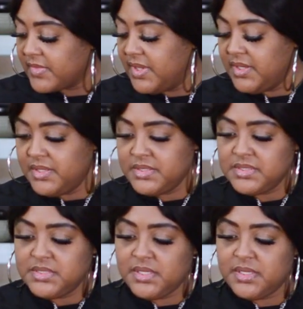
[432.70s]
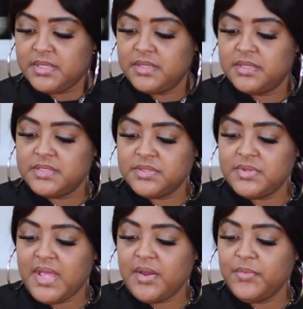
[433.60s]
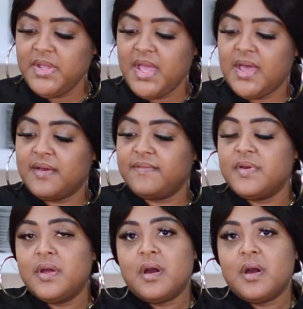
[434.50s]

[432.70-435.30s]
It is done. So now we have